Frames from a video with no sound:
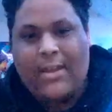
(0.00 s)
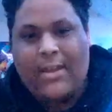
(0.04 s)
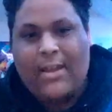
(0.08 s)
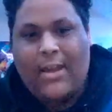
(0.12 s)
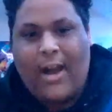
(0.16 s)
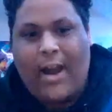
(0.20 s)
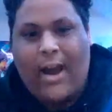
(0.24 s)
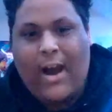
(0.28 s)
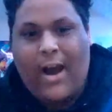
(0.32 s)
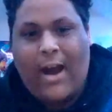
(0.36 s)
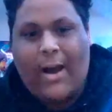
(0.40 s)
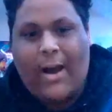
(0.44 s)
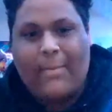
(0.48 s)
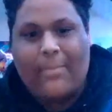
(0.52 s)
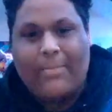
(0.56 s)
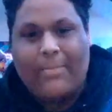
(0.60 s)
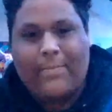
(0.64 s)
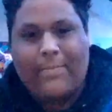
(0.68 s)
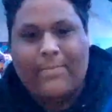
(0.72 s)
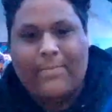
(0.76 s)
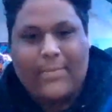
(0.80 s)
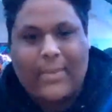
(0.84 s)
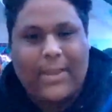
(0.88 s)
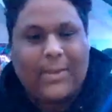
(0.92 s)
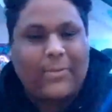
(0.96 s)

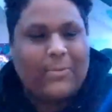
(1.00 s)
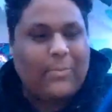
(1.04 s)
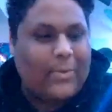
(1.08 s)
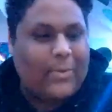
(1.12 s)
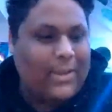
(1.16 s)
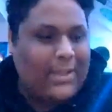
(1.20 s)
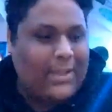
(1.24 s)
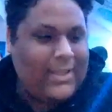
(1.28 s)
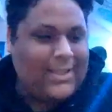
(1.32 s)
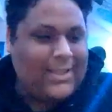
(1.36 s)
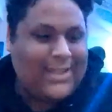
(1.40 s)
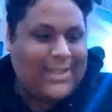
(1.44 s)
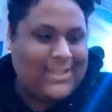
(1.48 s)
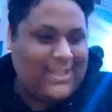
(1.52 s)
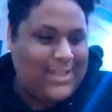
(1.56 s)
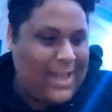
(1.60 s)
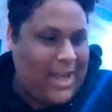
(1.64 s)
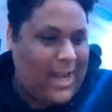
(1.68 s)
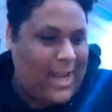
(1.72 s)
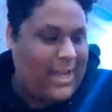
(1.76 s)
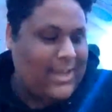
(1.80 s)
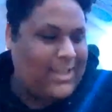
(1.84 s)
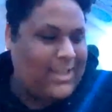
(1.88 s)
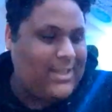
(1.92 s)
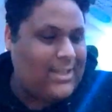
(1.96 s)
It really does
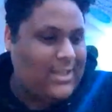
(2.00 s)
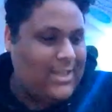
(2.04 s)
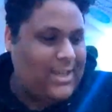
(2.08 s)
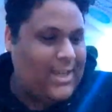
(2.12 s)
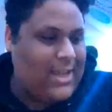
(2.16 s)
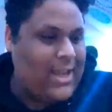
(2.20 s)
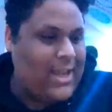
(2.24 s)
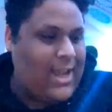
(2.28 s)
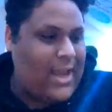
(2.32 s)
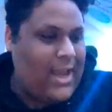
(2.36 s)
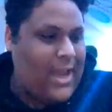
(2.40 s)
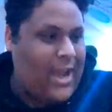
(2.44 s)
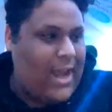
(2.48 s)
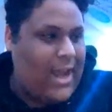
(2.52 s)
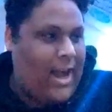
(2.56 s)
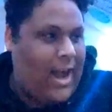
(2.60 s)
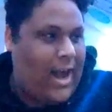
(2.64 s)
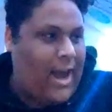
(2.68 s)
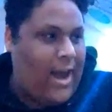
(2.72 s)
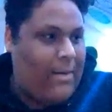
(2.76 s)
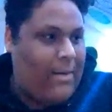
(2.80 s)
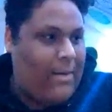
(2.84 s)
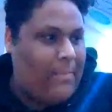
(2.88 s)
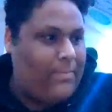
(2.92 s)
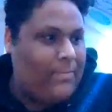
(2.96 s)
not.
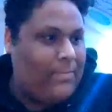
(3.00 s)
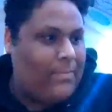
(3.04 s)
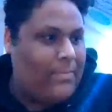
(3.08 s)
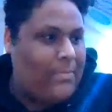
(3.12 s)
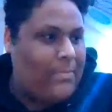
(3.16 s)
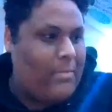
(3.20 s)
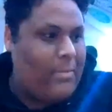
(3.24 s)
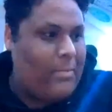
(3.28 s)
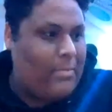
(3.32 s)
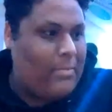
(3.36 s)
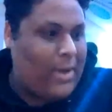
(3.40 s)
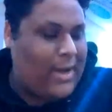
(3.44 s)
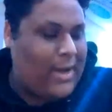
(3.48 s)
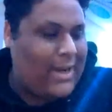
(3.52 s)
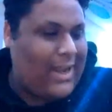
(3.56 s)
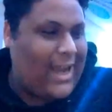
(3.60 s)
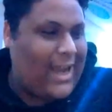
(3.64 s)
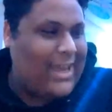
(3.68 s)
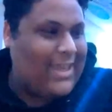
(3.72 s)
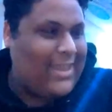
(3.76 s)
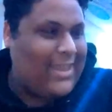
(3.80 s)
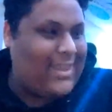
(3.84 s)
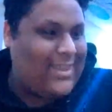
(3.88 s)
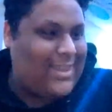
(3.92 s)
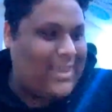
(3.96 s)
But I
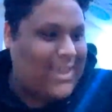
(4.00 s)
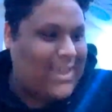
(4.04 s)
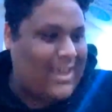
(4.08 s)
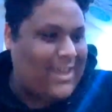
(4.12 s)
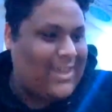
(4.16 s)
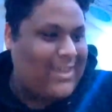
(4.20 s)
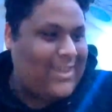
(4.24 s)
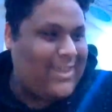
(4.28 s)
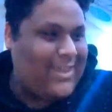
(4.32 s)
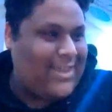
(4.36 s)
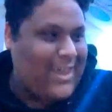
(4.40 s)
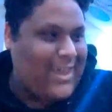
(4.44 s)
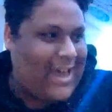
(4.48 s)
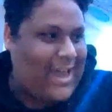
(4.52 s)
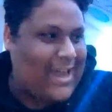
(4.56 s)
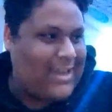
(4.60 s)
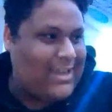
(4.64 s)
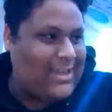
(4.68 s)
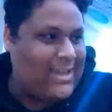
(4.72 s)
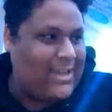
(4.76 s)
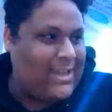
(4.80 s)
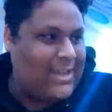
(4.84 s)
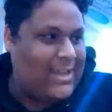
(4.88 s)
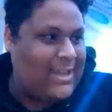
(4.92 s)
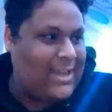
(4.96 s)
think
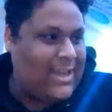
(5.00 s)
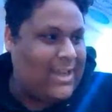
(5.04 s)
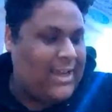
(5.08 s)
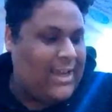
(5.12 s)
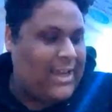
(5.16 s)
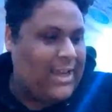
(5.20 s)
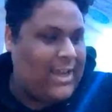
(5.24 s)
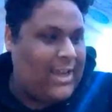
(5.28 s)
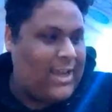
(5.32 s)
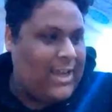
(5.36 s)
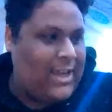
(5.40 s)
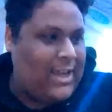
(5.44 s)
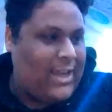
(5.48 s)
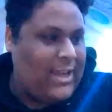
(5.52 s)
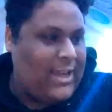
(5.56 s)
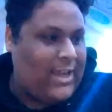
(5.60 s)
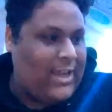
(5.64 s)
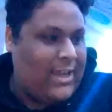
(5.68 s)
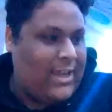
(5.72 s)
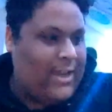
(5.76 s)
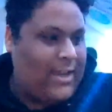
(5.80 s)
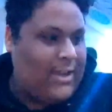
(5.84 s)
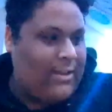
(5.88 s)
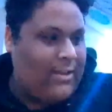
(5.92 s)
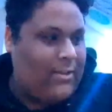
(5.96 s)
that
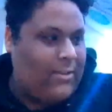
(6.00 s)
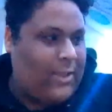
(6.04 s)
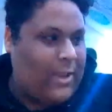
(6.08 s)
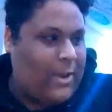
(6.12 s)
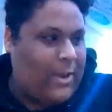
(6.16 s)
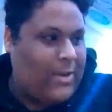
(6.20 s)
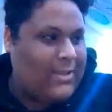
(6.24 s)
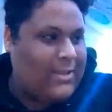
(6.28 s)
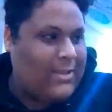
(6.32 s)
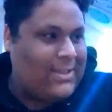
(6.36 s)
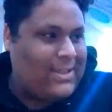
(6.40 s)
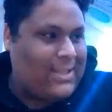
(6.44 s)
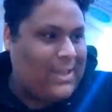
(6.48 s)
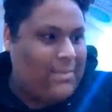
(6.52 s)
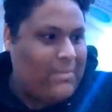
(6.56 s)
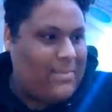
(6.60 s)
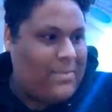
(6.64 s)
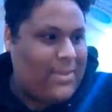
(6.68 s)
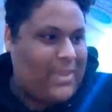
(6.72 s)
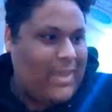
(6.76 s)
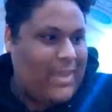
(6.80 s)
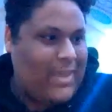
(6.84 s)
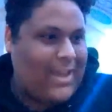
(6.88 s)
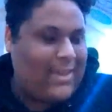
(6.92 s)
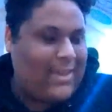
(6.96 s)
there is
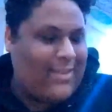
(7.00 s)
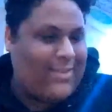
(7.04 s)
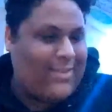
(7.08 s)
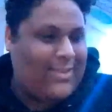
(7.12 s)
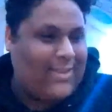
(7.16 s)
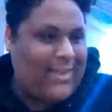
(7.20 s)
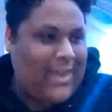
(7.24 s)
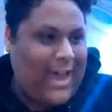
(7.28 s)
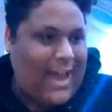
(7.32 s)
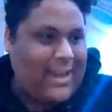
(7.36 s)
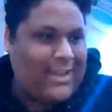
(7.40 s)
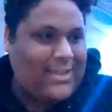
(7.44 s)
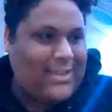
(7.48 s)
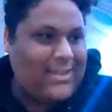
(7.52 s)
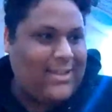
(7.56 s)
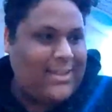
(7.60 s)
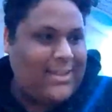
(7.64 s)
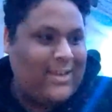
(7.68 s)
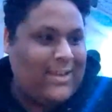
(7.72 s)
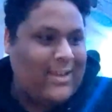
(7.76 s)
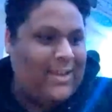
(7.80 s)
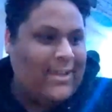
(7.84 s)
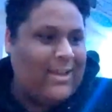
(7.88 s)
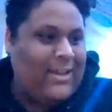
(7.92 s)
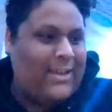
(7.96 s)
something that
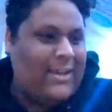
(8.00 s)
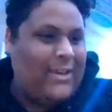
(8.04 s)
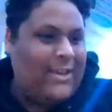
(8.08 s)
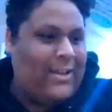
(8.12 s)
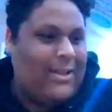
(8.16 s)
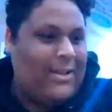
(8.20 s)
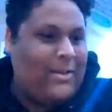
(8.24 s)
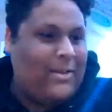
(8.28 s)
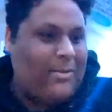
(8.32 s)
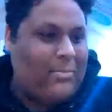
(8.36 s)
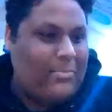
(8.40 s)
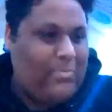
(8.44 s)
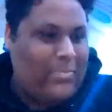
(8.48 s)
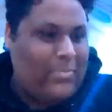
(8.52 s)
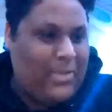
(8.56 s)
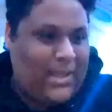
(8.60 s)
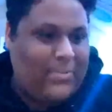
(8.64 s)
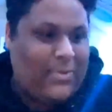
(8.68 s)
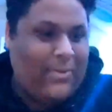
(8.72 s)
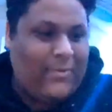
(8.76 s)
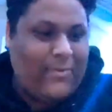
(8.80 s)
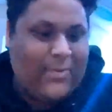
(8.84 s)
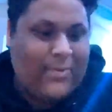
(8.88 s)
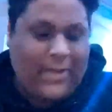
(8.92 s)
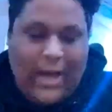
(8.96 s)
people
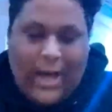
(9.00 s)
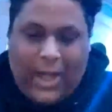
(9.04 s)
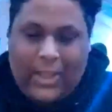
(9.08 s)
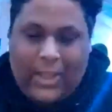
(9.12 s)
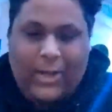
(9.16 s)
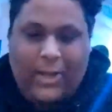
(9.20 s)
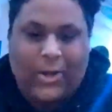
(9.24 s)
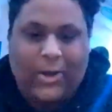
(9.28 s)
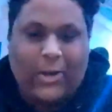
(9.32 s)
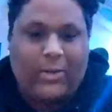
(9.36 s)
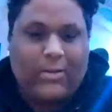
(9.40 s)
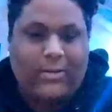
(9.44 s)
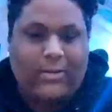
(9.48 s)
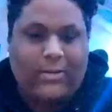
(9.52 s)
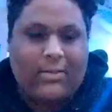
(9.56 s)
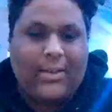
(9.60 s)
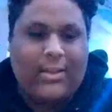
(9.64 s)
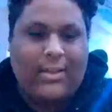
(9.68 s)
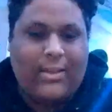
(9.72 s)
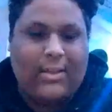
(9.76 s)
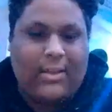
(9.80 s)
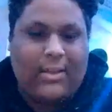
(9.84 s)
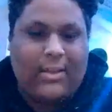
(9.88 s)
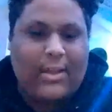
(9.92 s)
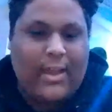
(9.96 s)
of color
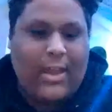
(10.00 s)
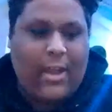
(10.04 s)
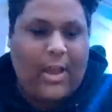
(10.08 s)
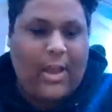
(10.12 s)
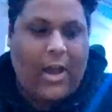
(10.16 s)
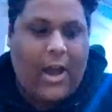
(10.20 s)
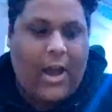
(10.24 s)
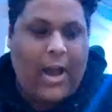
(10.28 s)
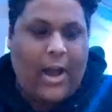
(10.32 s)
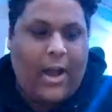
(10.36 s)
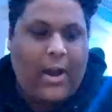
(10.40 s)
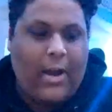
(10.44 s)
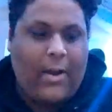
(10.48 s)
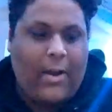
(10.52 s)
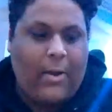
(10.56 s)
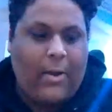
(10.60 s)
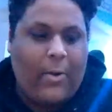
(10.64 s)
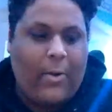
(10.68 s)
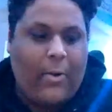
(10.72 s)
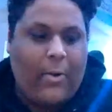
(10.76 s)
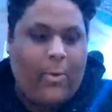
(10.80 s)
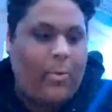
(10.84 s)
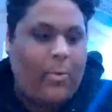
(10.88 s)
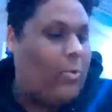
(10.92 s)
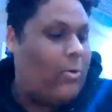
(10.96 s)

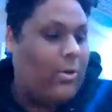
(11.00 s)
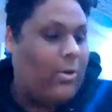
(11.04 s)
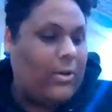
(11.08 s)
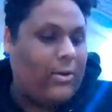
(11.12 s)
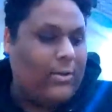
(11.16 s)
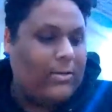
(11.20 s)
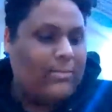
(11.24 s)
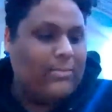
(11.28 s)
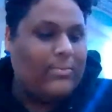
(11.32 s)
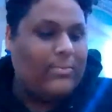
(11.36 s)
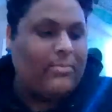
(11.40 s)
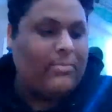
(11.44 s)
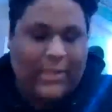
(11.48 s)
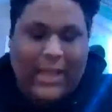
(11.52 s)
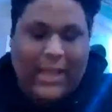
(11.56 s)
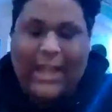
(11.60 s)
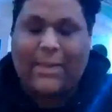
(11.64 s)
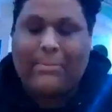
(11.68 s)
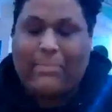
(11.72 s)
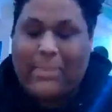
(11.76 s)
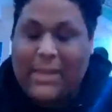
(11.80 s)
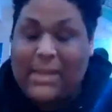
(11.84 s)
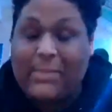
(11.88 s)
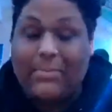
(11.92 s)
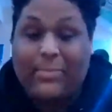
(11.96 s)
or
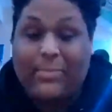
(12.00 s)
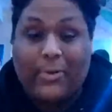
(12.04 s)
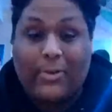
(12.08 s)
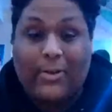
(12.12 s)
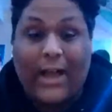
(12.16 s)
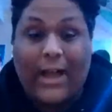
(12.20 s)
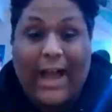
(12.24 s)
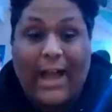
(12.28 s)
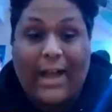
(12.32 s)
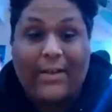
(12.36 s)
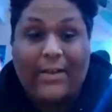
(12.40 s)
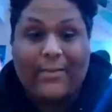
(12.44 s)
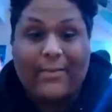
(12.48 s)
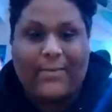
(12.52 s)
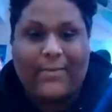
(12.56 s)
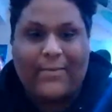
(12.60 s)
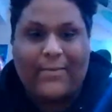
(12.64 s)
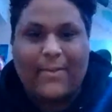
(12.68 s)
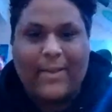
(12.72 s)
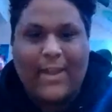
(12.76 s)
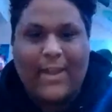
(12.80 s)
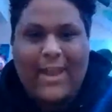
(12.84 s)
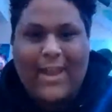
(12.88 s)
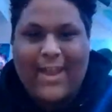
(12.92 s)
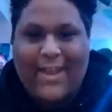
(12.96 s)
Black people have
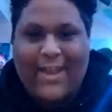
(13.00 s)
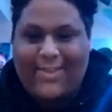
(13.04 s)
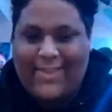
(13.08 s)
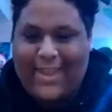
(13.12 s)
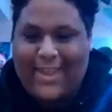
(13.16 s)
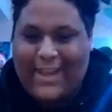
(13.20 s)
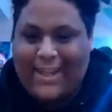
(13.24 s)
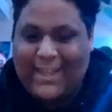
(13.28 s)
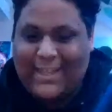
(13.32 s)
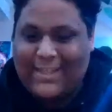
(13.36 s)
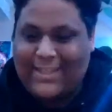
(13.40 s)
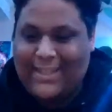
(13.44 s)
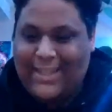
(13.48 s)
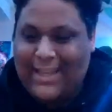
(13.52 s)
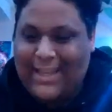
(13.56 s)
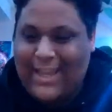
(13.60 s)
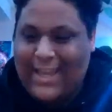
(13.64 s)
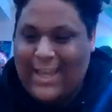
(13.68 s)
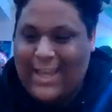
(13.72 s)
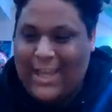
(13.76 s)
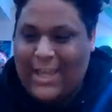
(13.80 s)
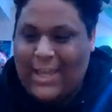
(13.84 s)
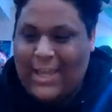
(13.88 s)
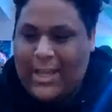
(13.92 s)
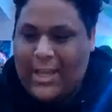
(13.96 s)
that is
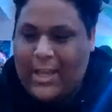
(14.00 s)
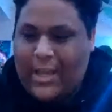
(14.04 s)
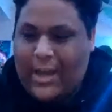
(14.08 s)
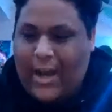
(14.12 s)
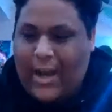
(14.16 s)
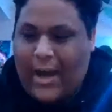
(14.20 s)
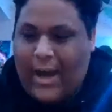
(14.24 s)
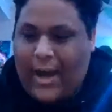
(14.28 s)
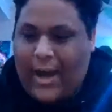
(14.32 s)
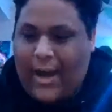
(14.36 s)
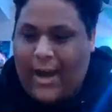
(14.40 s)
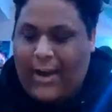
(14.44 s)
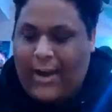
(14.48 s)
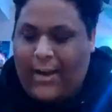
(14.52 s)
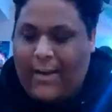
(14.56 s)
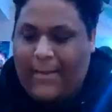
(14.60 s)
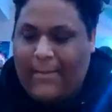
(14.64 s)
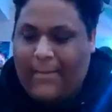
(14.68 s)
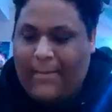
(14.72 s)
something,